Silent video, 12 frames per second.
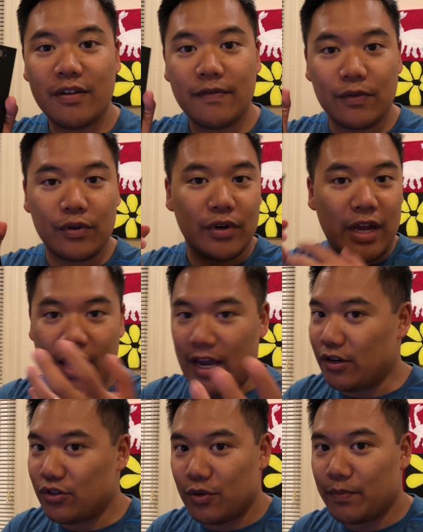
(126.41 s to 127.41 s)
for
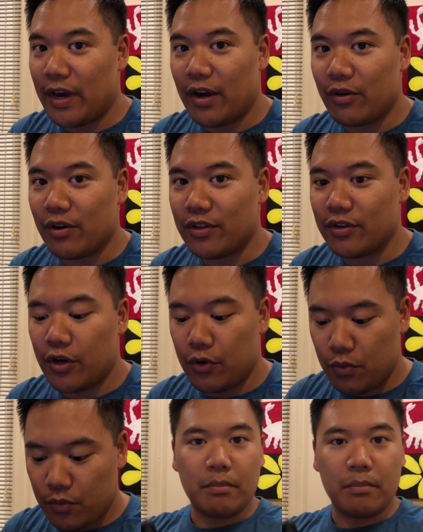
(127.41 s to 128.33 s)
extra power on the go,